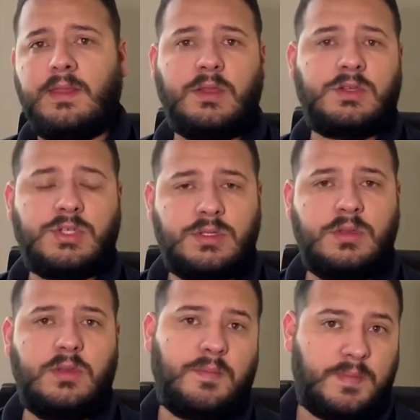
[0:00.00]

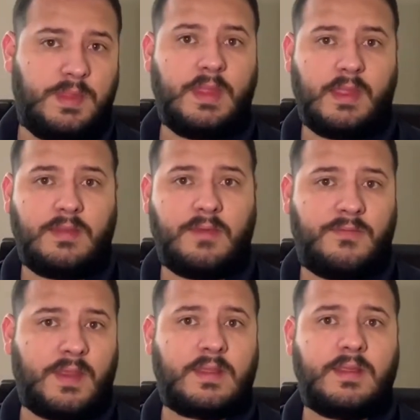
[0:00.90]
the
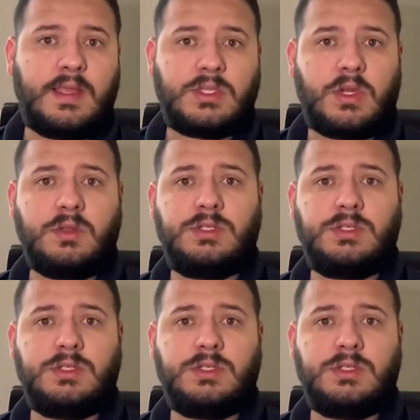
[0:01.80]
fact that they charge